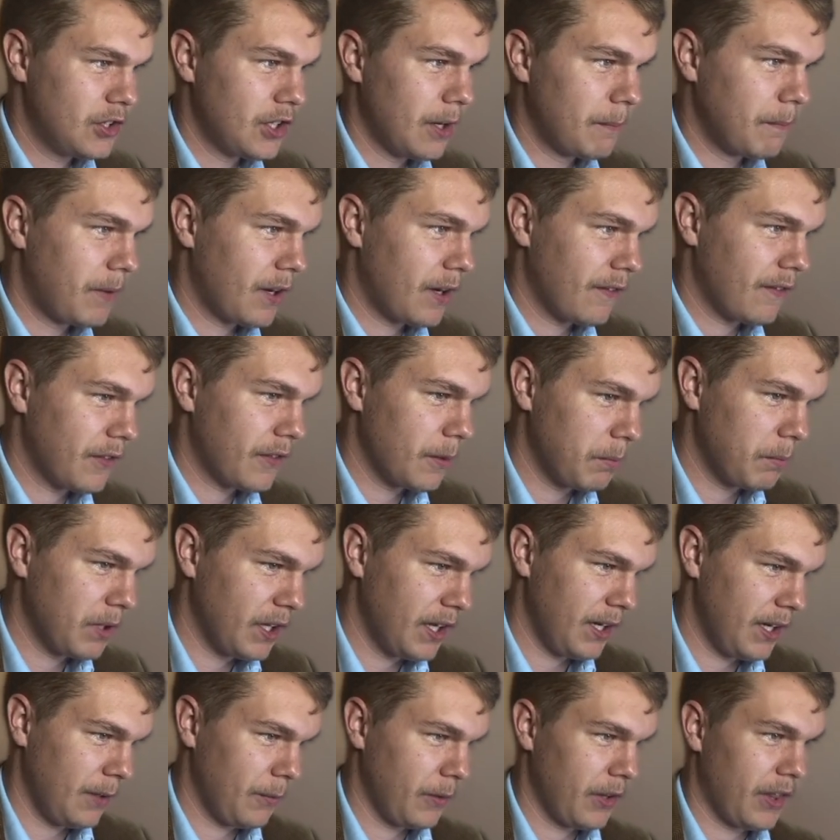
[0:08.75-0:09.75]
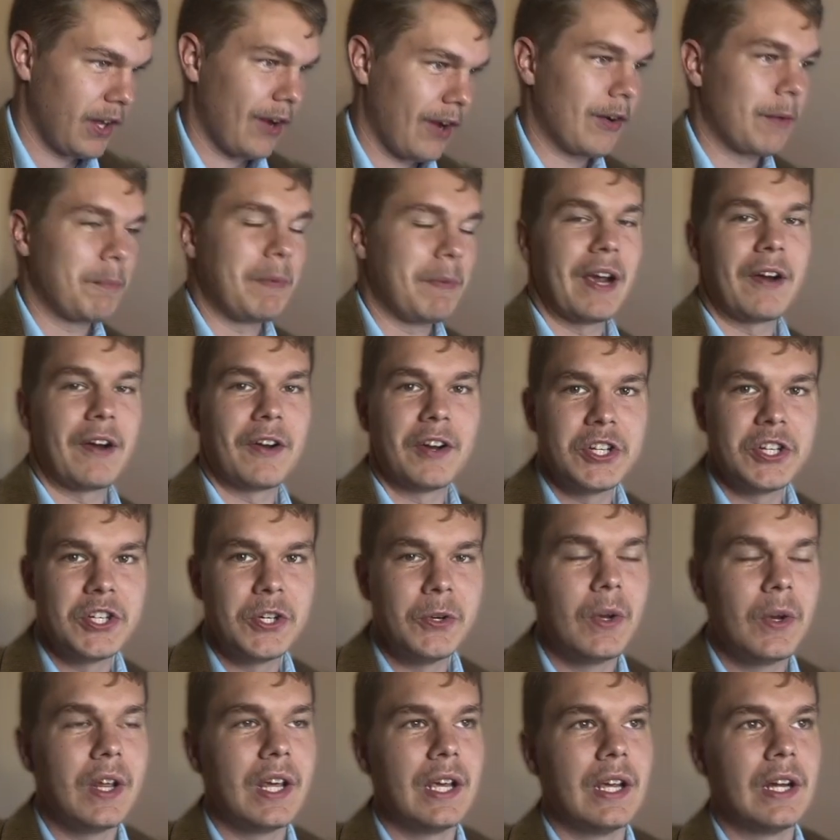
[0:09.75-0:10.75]
jump off the plane without a
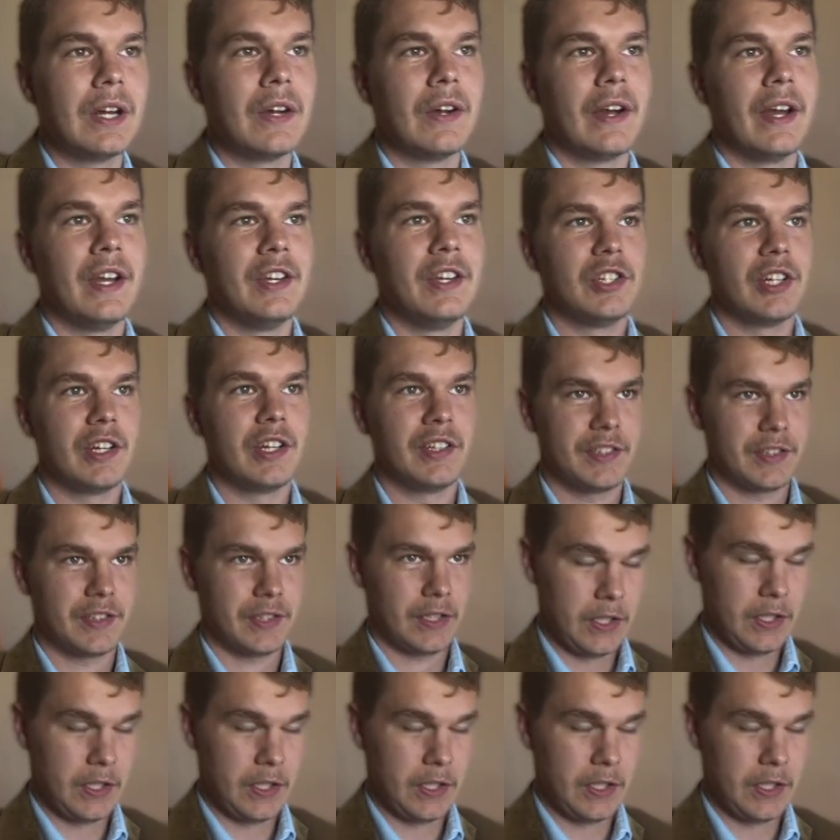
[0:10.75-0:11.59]
parachute here, and just